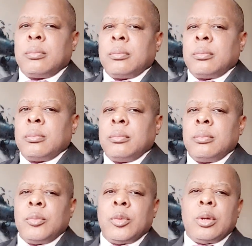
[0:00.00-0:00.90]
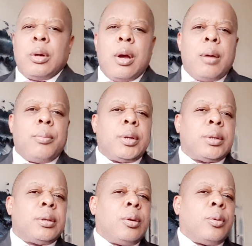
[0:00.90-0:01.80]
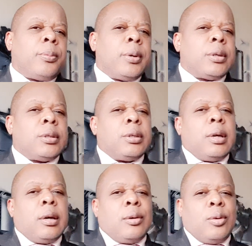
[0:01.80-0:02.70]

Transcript: gentil. Amen sur le président.